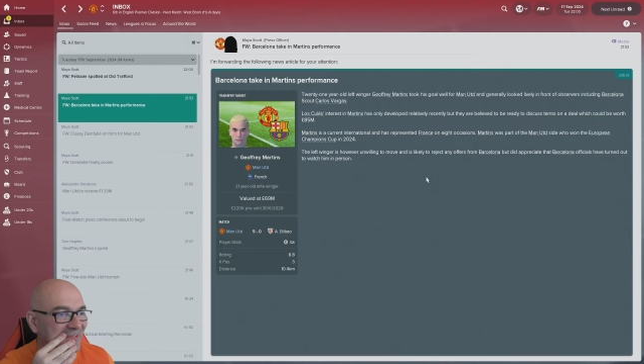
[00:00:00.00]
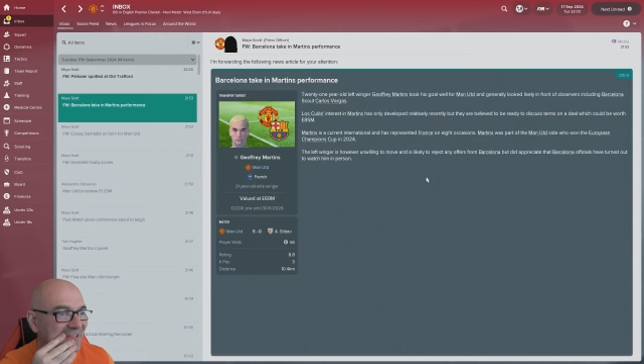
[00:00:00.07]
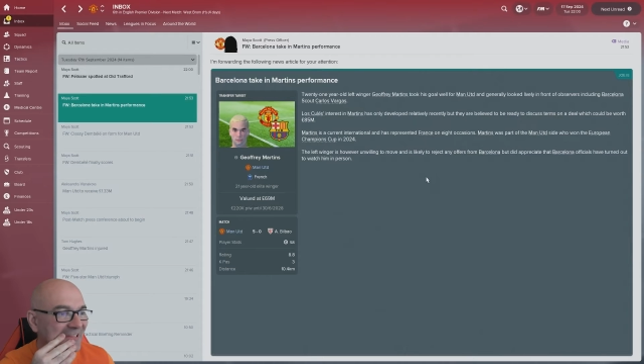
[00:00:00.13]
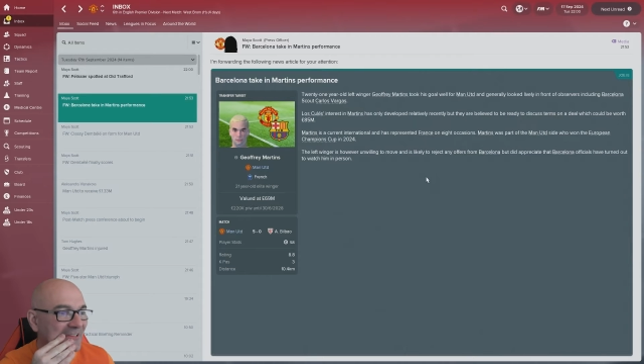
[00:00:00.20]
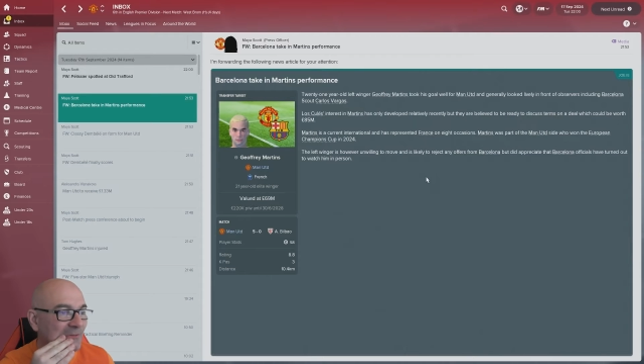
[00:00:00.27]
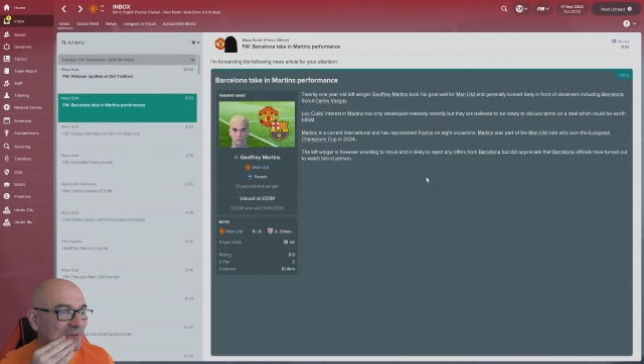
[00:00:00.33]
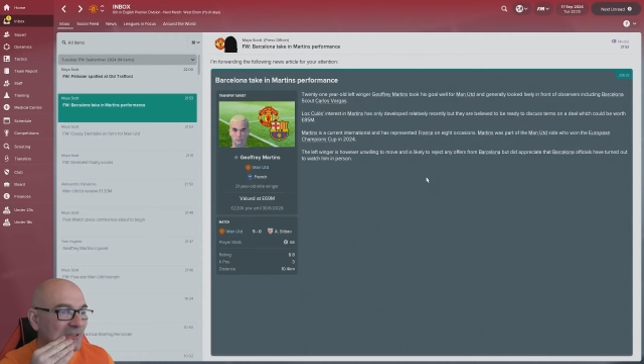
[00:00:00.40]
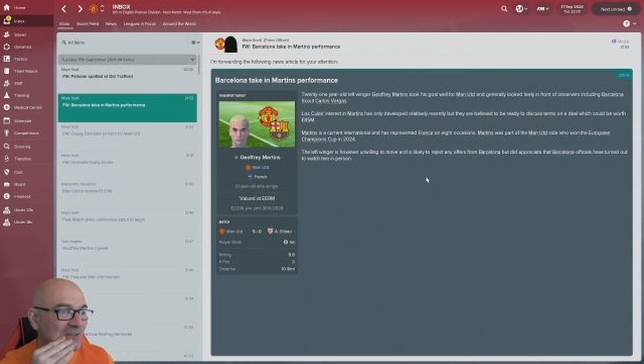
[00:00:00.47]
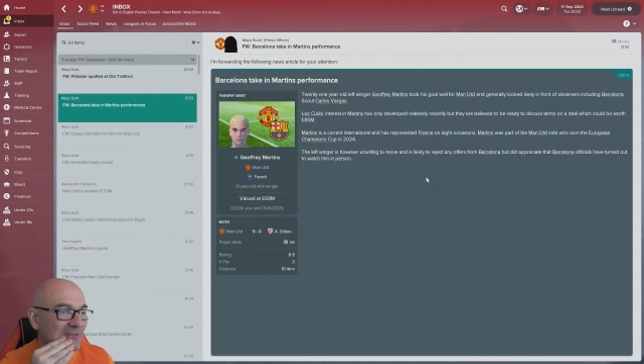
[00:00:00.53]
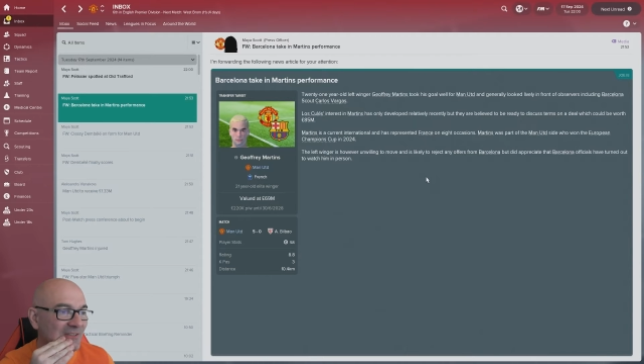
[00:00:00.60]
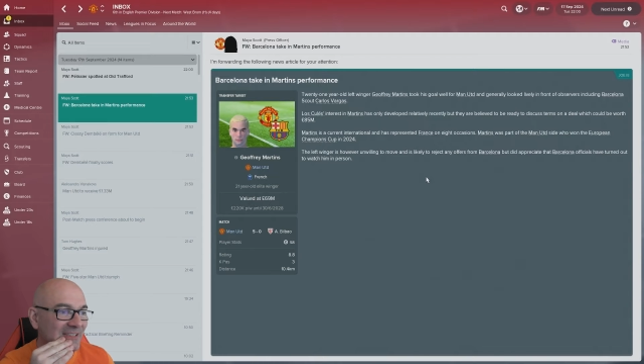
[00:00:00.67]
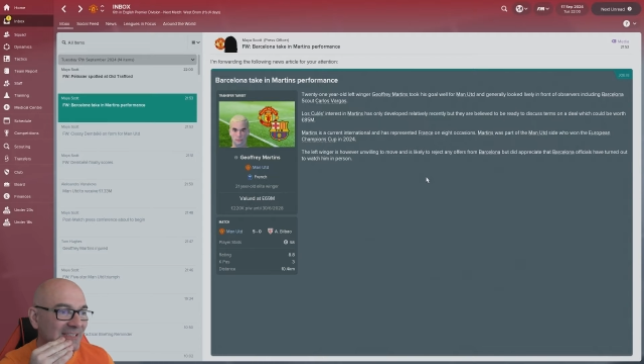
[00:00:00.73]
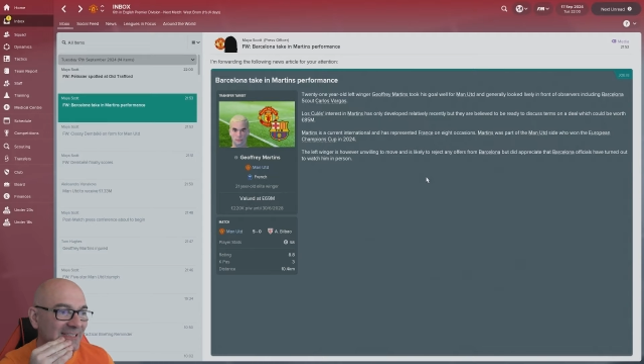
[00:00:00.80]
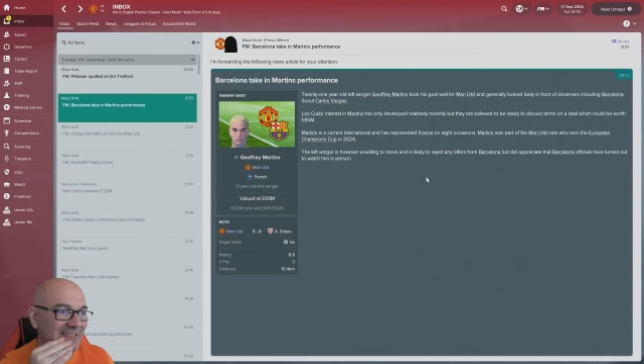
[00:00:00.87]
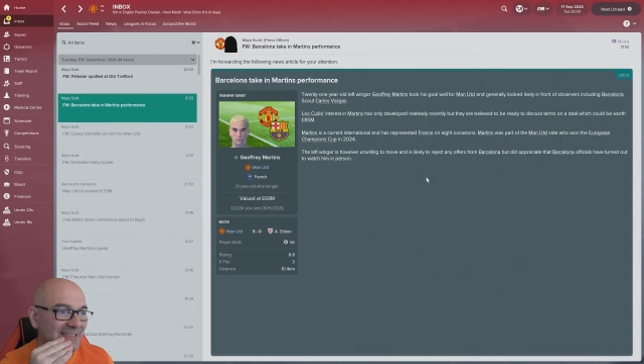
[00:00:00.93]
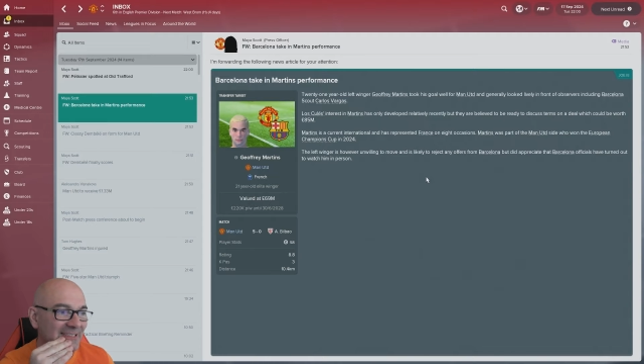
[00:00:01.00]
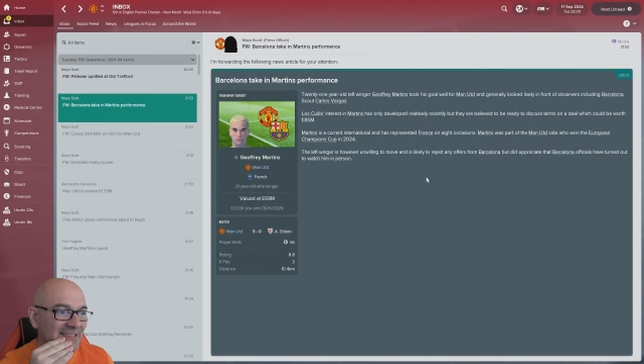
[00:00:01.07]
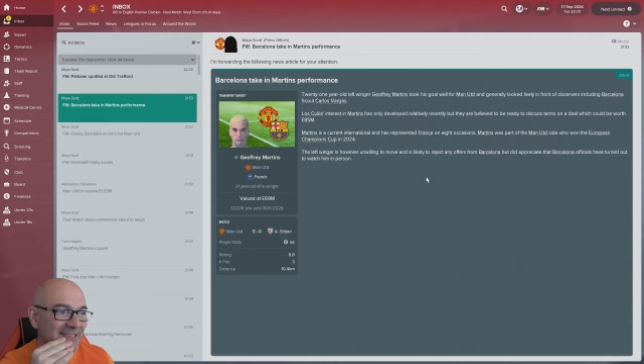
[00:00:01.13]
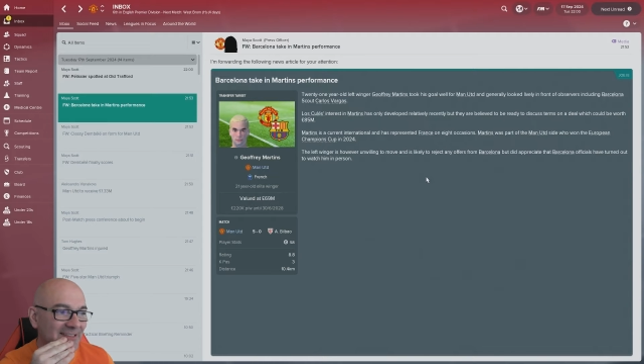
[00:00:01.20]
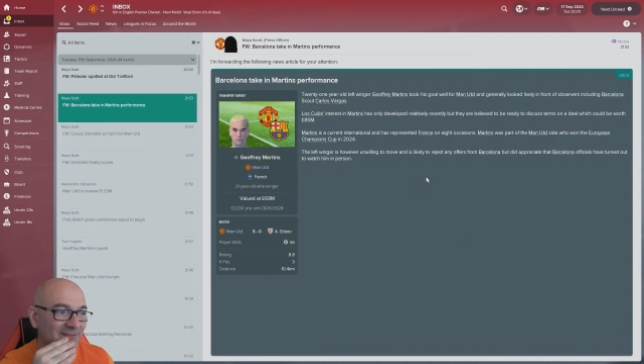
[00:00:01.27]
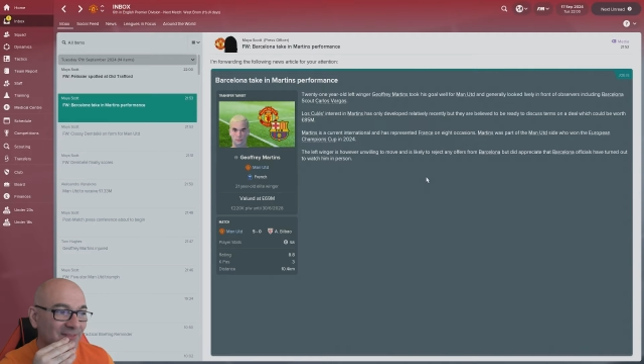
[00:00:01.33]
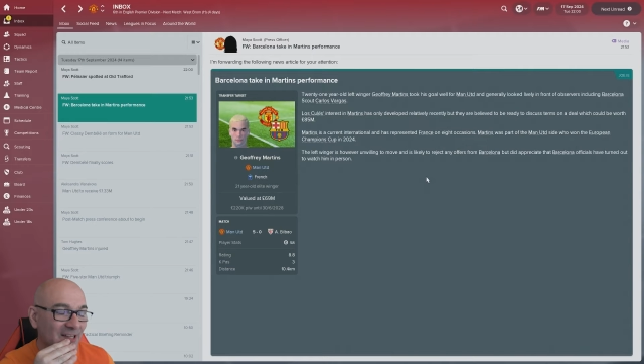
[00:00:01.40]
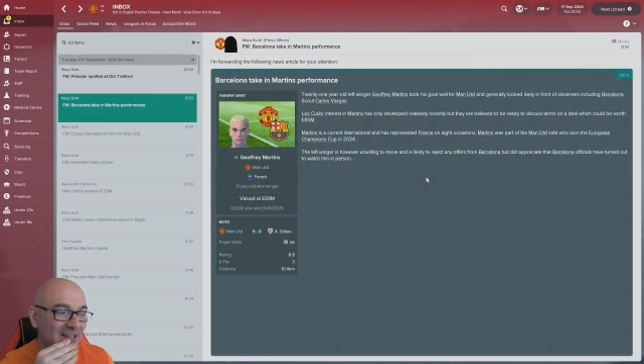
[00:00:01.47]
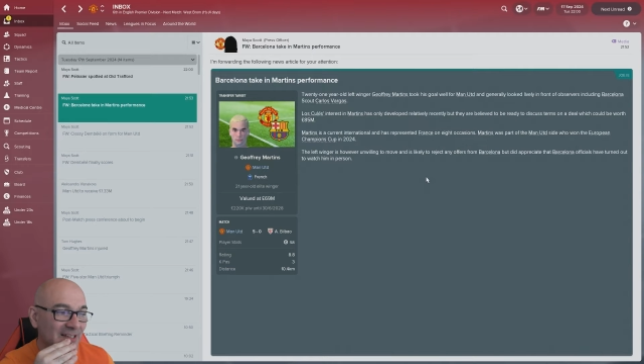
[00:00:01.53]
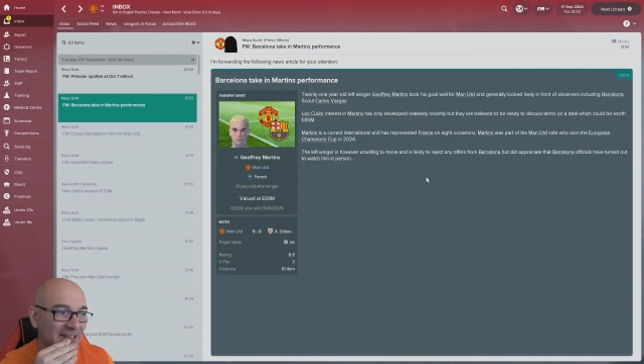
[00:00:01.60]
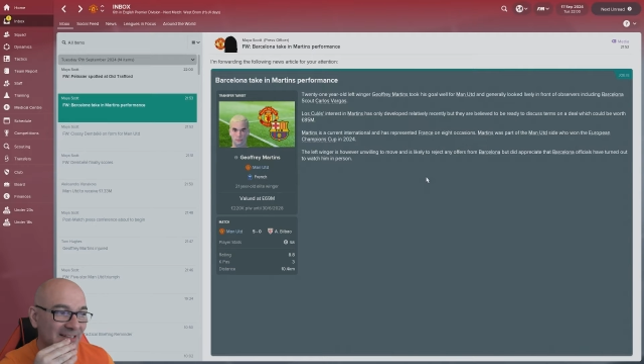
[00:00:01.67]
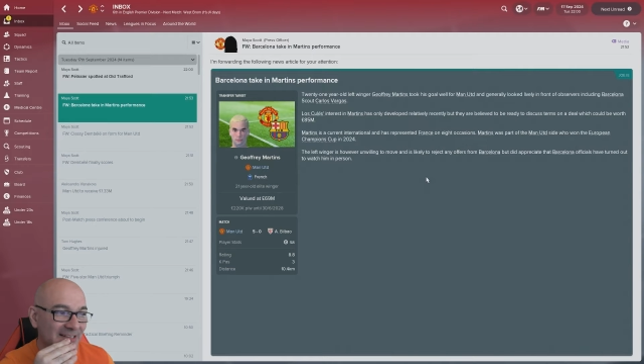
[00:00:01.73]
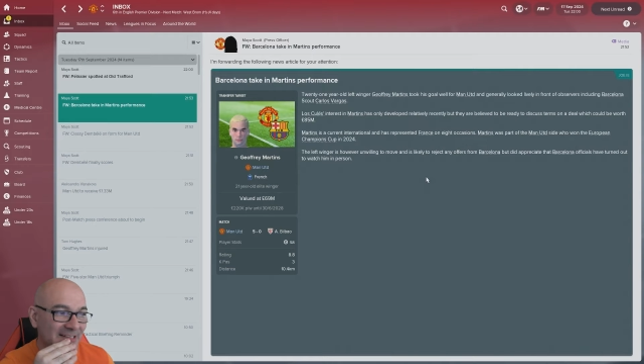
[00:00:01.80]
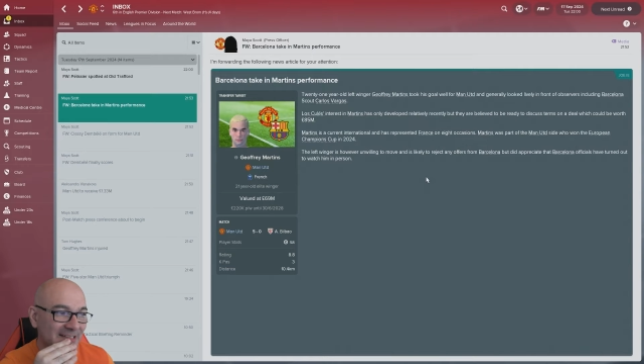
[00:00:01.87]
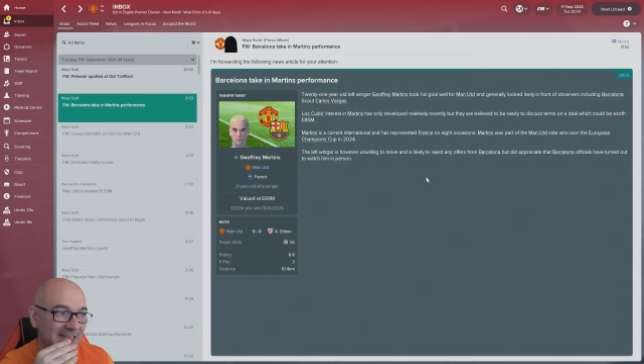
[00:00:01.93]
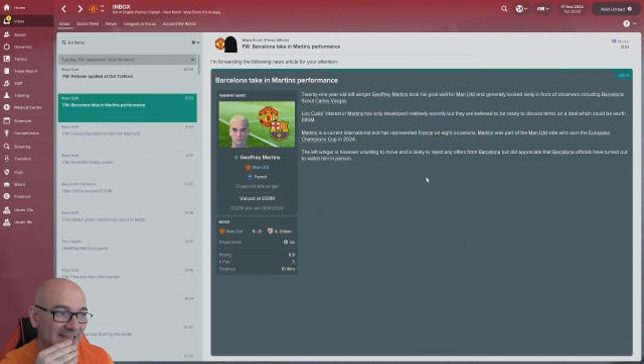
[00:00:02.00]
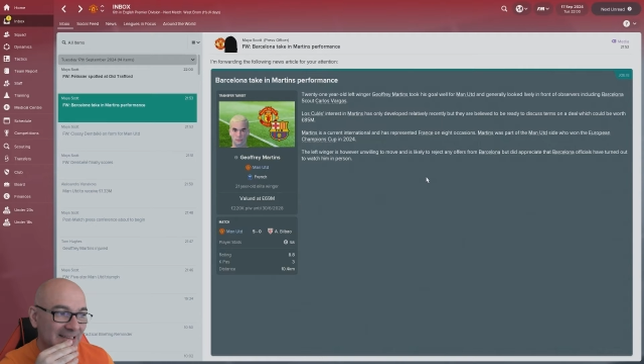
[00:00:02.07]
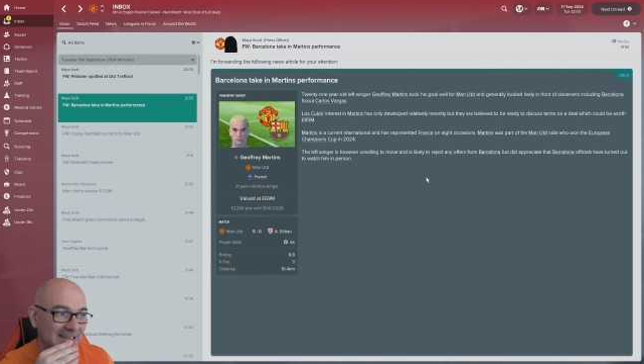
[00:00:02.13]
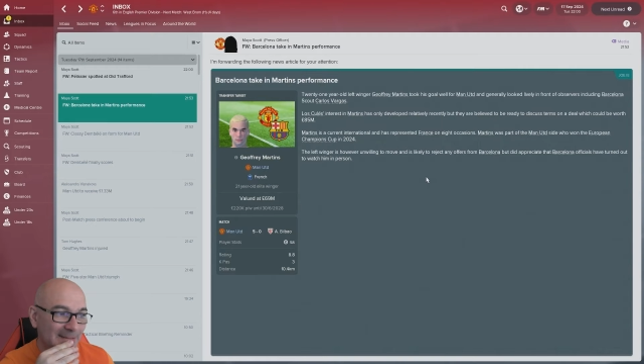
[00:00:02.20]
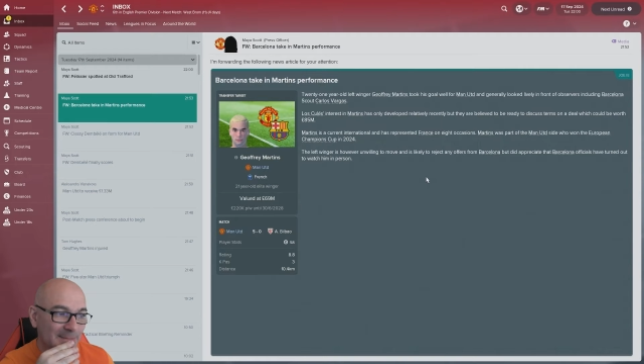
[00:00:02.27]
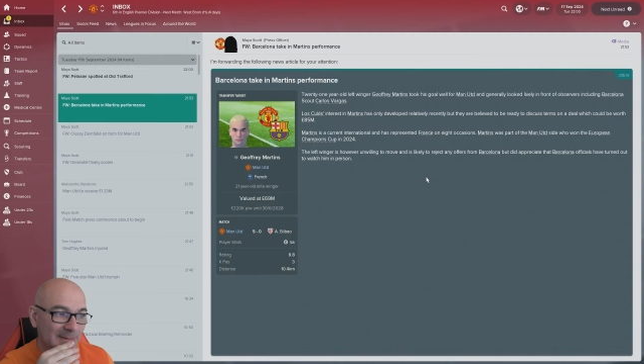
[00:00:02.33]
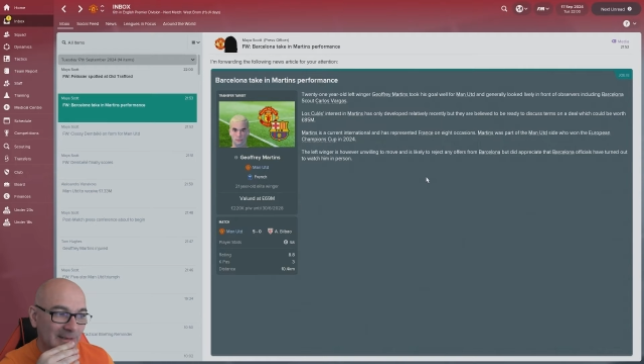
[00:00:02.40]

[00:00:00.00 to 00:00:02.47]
He's worth sixteen, valued at sixty-nine